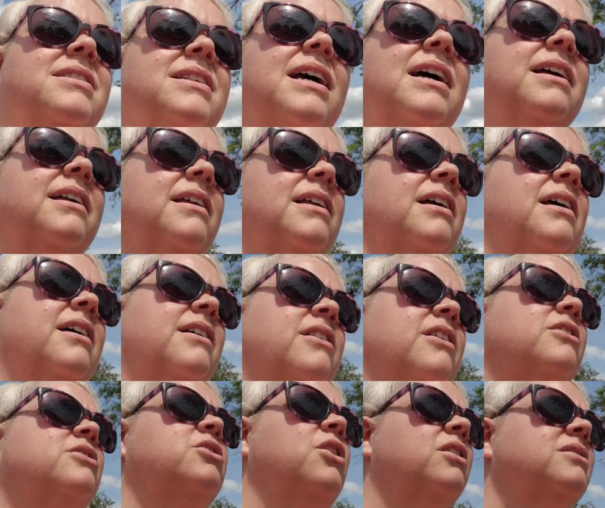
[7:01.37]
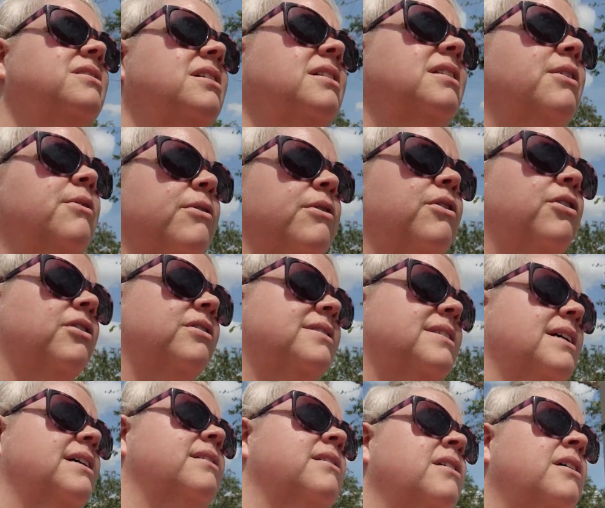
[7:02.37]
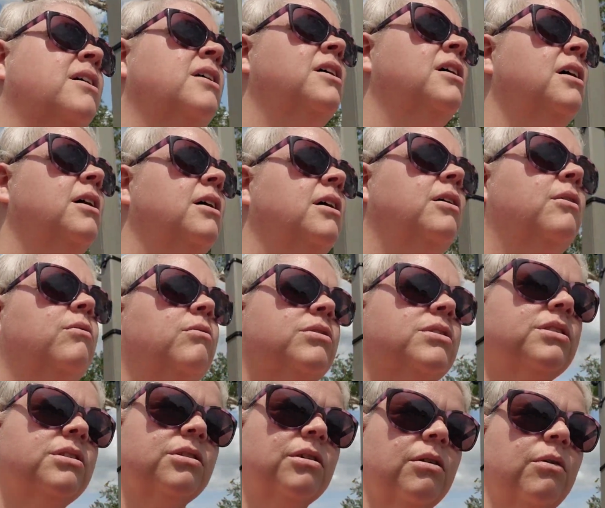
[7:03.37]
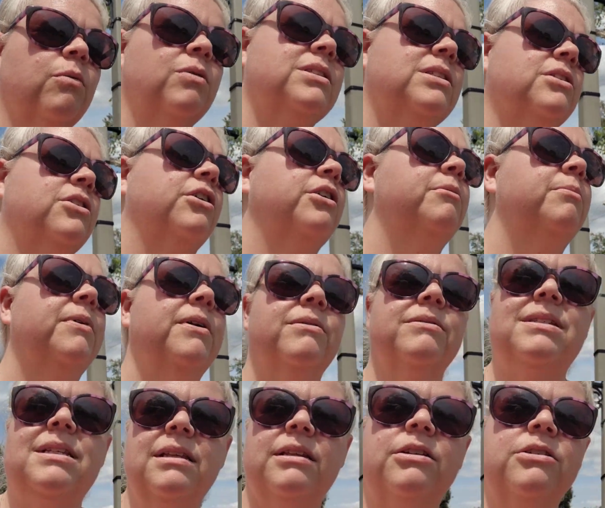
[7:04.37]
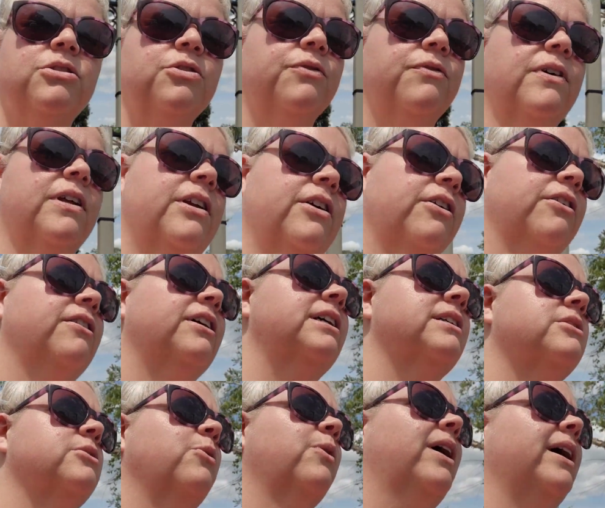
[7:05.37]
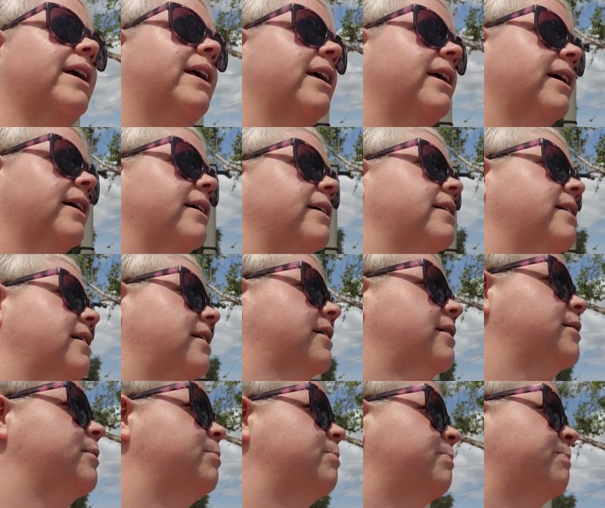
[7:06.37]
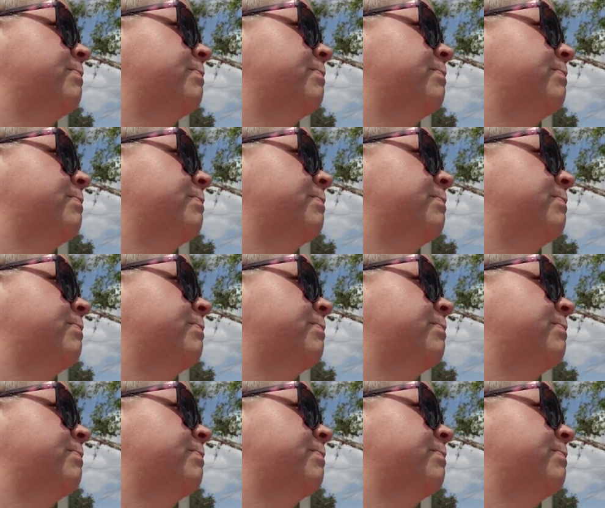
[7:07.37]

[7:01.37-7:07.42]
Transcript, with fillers: that the sauce that they were cooked in was was good, but it was a little too vinegary, so I can't um,